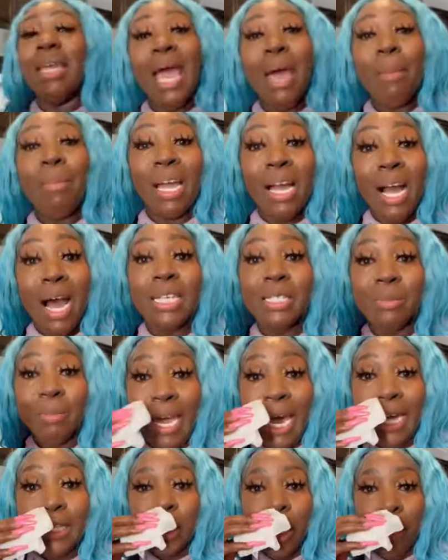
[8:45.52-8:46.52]
yeah, because we
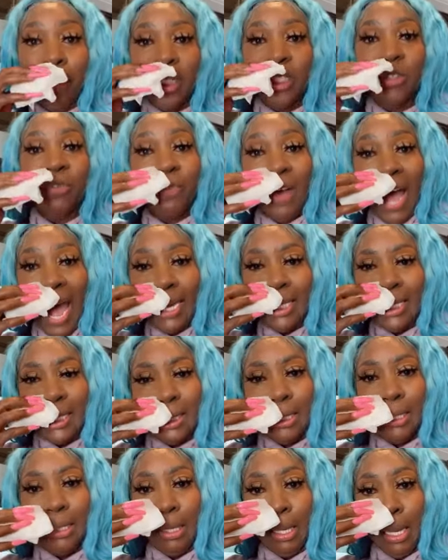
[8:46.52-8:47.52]
get so much fight
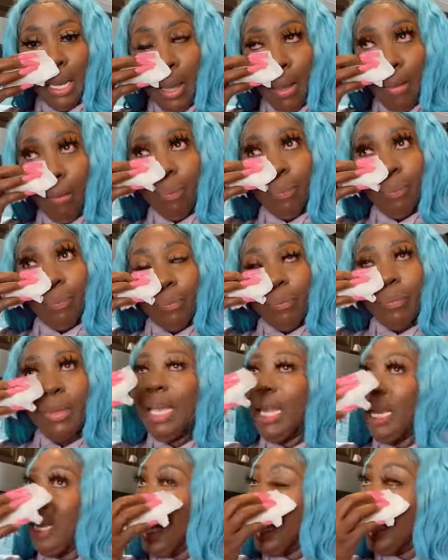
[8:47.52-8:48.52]

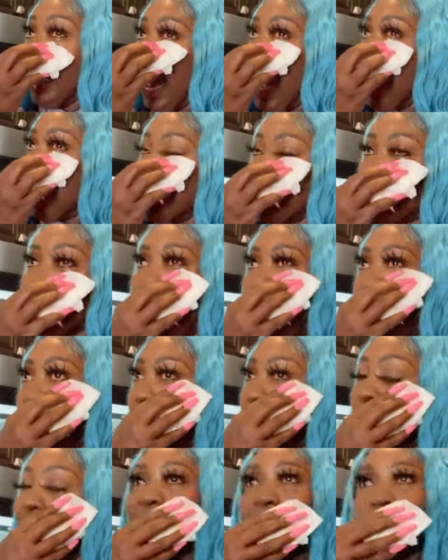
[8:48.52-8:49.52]
in a dance
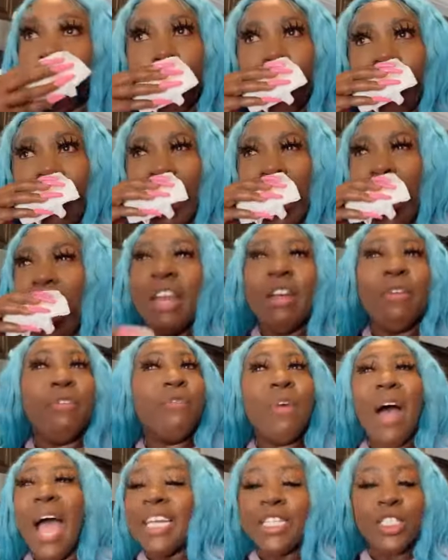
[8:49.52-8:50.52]
hall, and because the
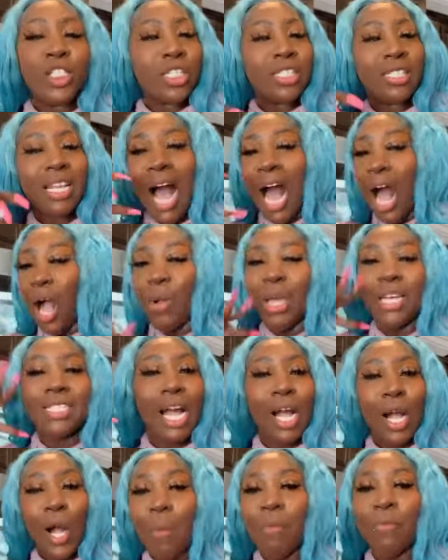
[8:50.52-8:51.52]
fight just always
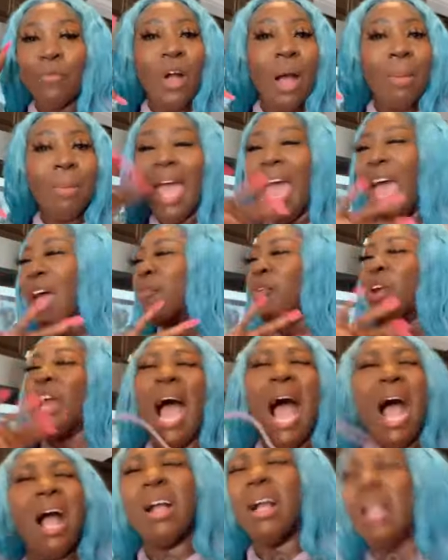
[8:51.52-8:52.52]
come from every
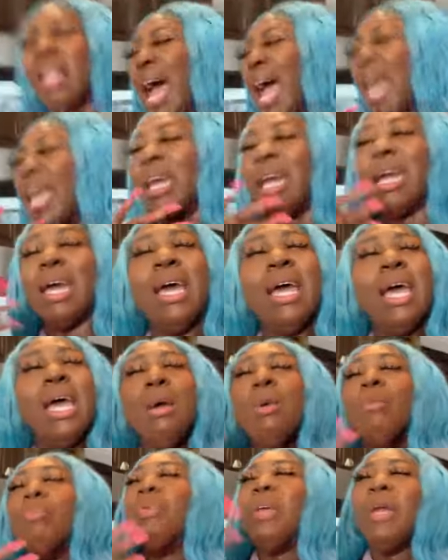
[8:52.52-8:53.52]
angle, like
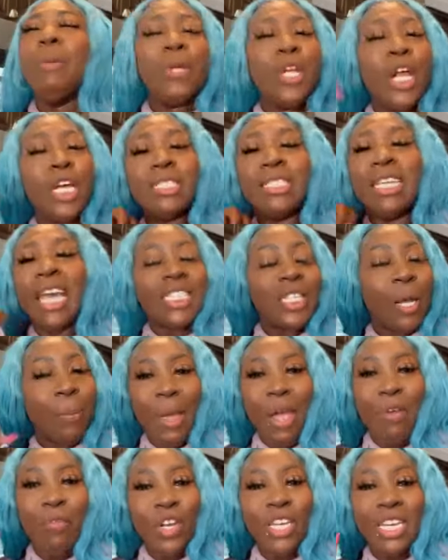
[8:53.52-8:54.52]
people just get up
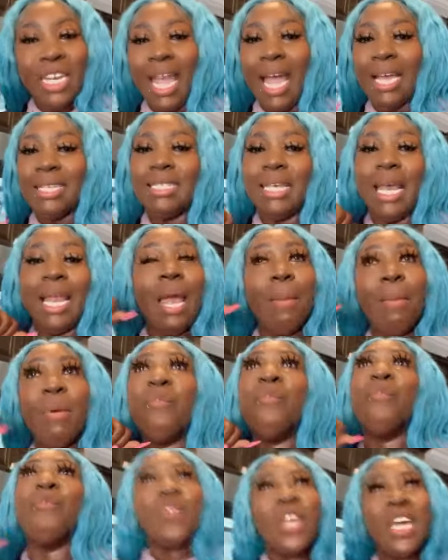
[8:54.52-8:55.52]
every day and say, let me
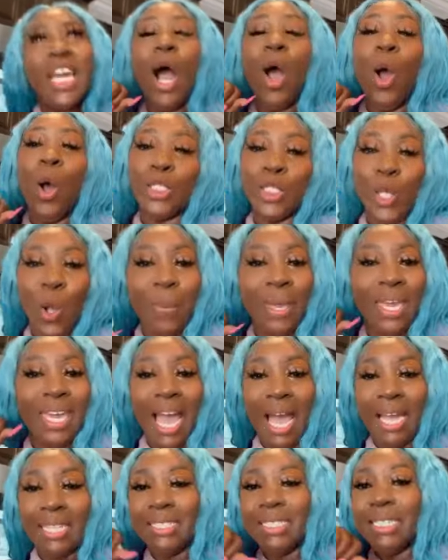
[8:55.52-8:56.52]
figure out how we
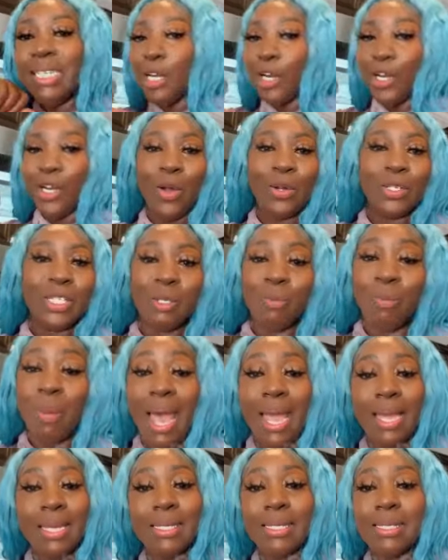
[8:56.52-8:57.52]
can tear down
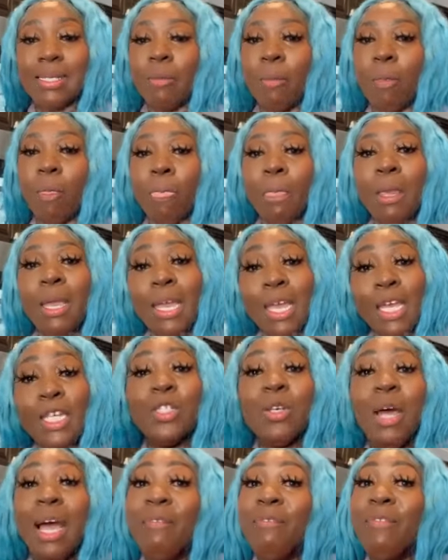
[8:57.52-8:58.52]
Spice.
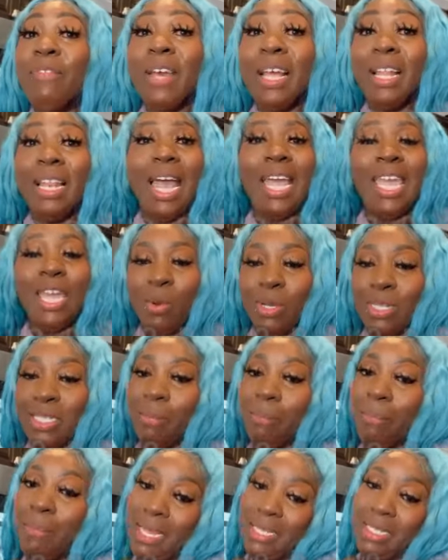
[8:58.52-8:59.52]
So I felt like it was
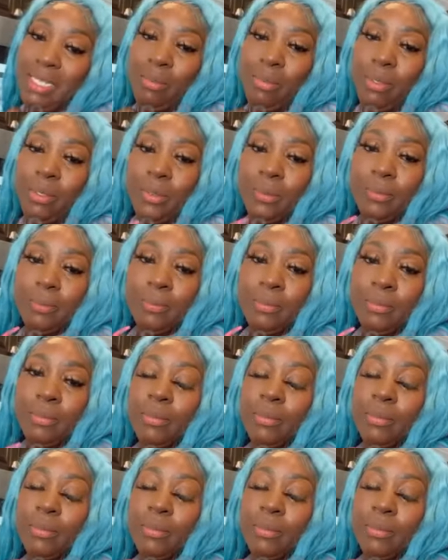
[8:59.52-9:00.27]
impossible,